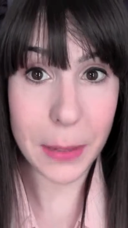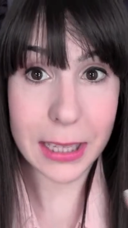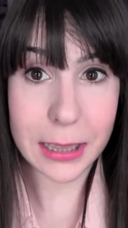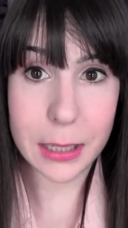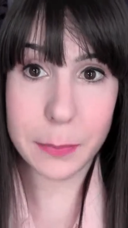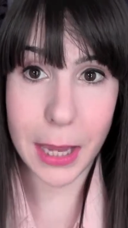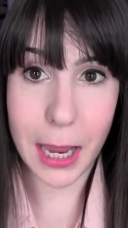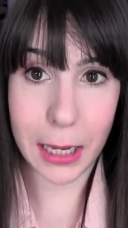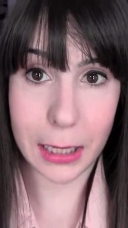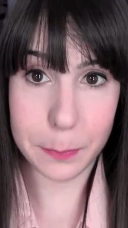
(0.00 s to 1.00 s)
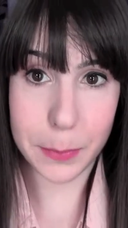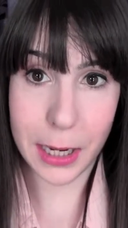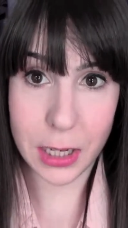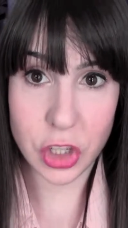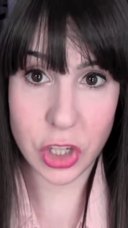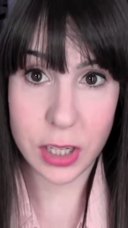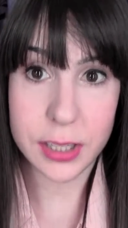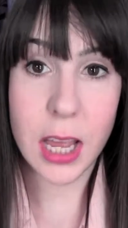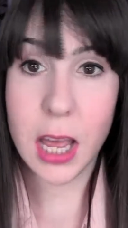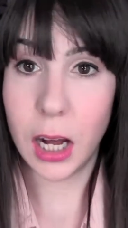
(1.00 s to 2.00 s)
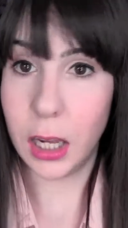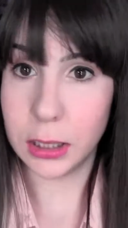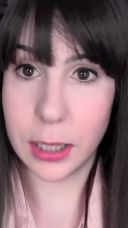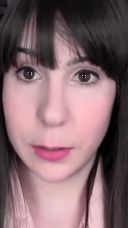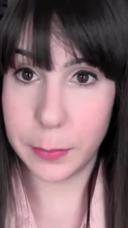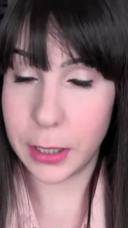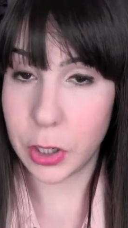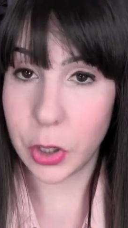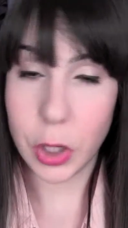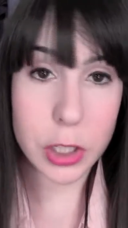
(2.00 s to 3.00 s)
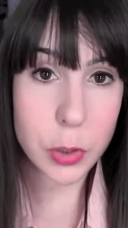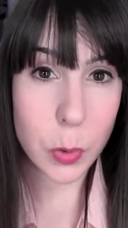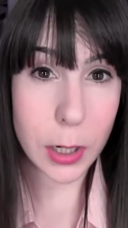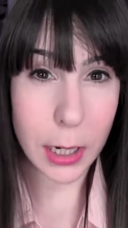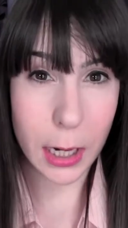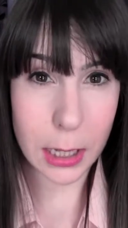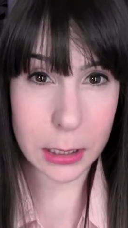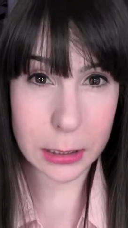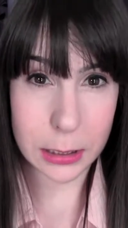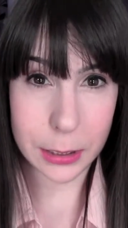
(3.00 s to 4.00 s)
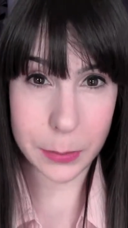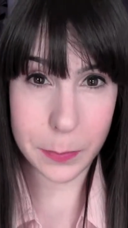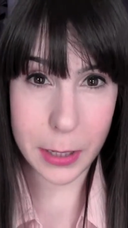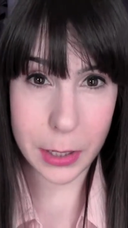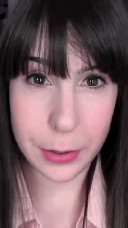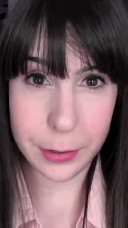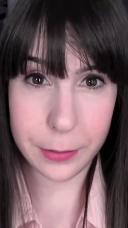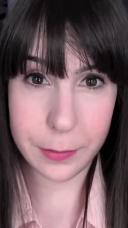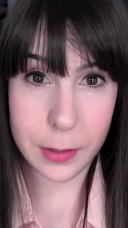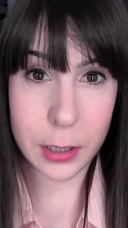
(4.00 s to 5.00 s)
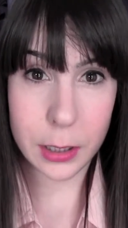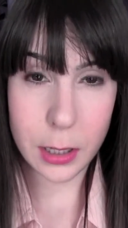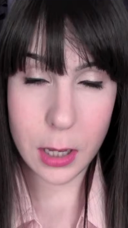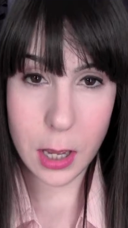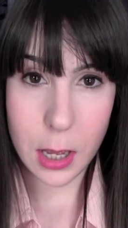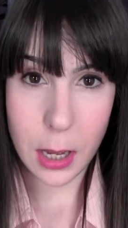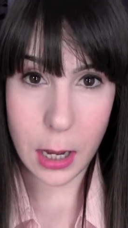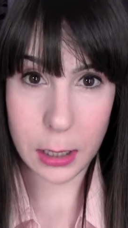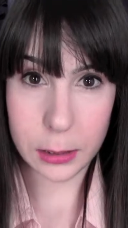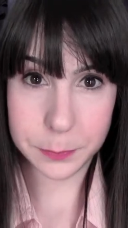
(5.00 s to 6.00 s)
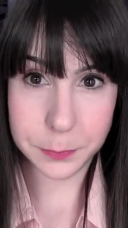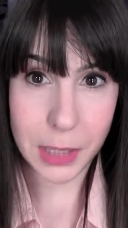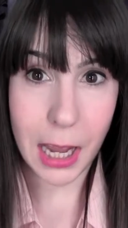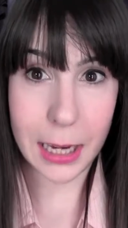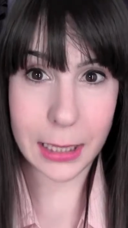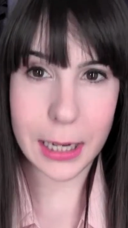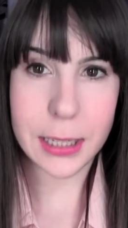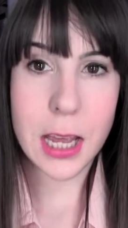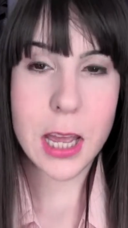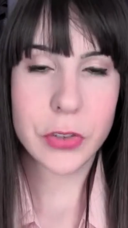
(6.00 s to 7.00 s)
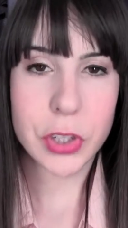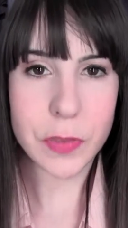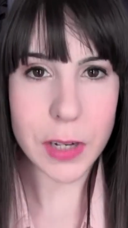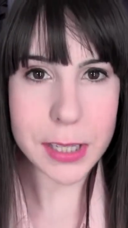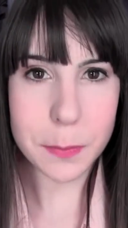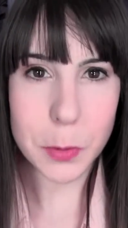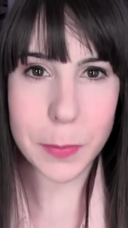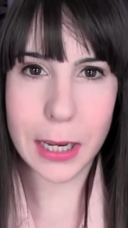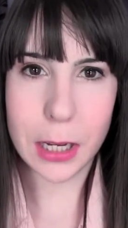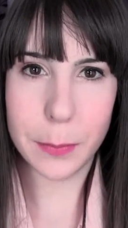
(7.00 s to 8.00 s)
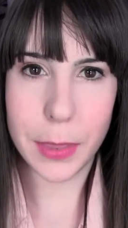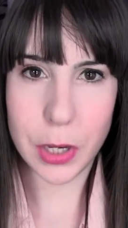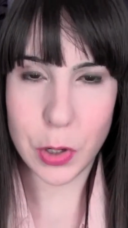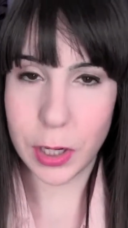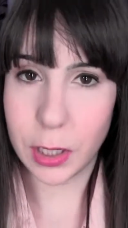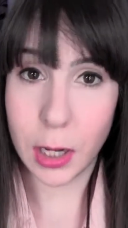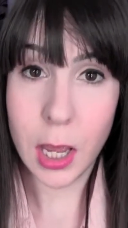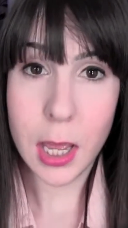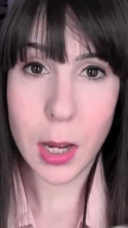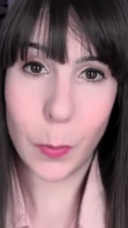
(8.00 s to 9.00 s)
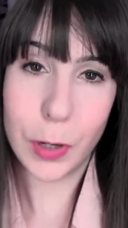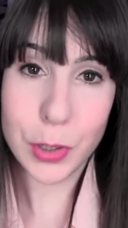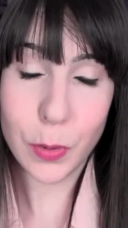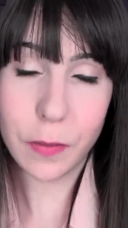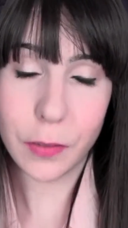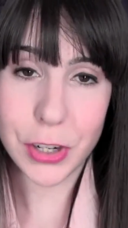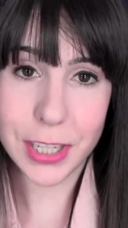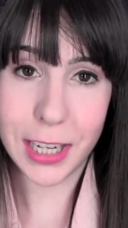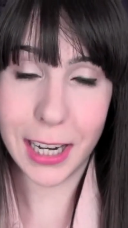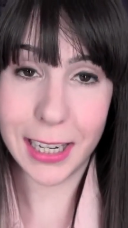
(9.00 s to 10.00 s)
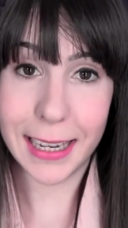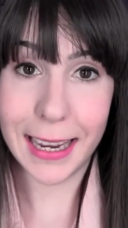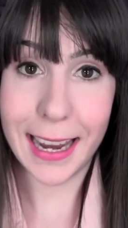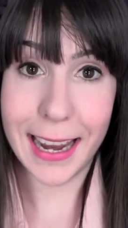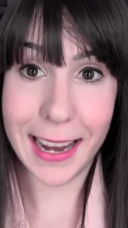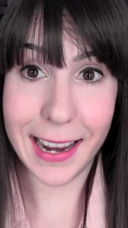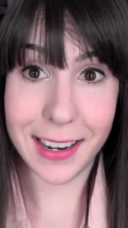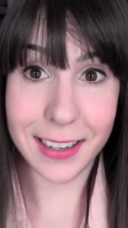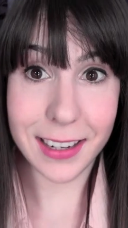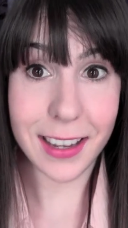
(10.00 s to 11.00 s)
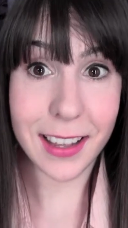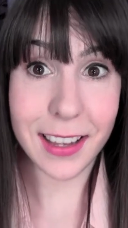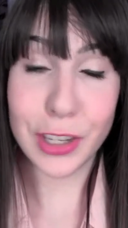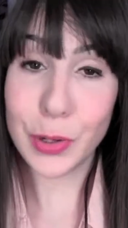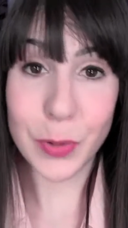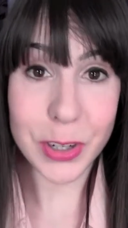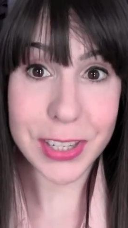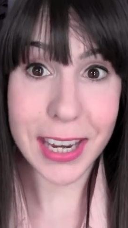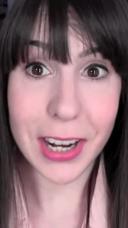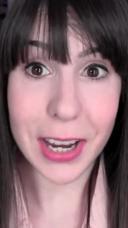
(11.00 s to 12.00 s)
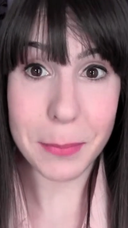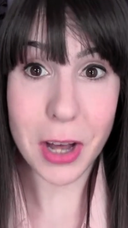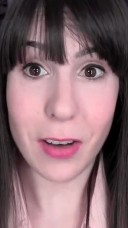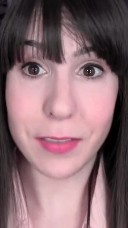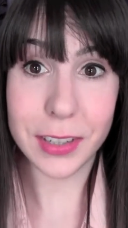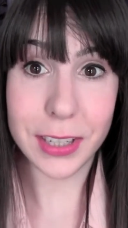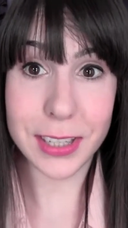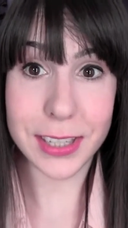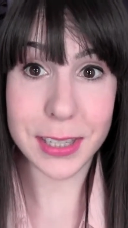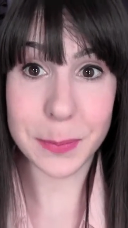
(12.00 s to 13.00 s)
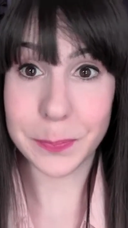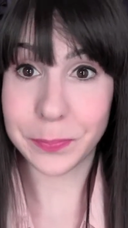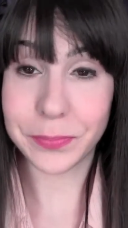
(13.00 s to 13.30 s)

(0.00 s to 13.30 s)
pink lip, and pink cheeks, a little bit of contouring, and a little bit of highlight. Just very simple makeup that you can wear to a first date and you want to carry him off, because